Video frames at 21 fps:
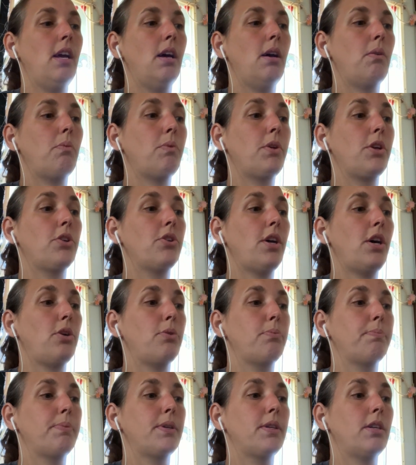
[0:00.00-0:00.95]
will
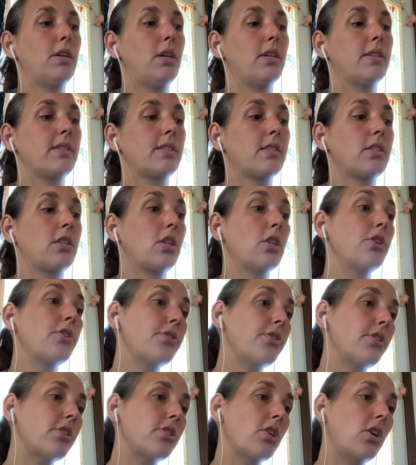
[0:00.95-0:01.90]
help us to
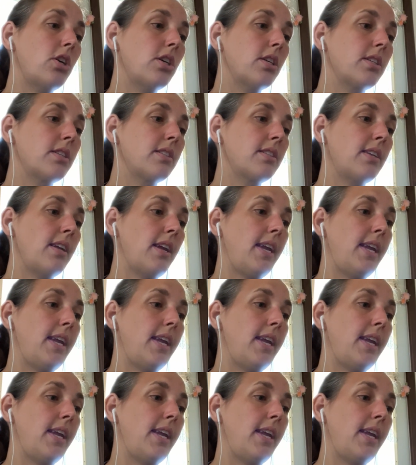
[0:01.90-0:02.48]
learn the songs